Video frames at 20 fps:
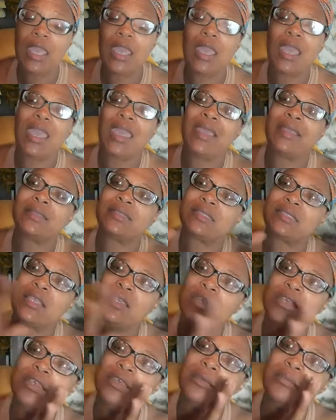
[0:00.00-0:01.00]
and
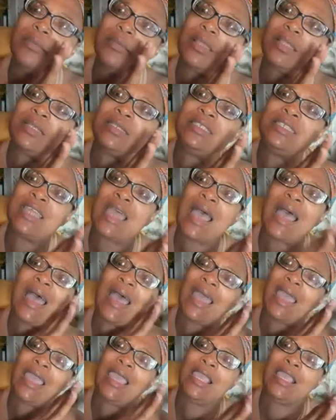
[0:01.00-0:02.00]
some
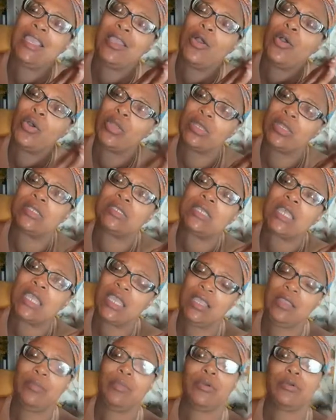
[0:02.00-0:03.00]
die on the
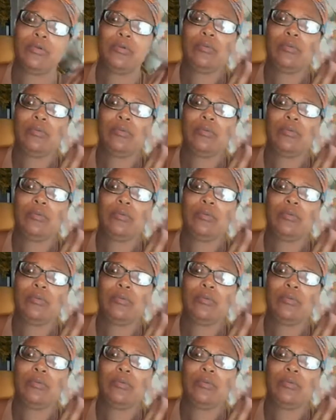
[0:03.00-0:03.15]
table.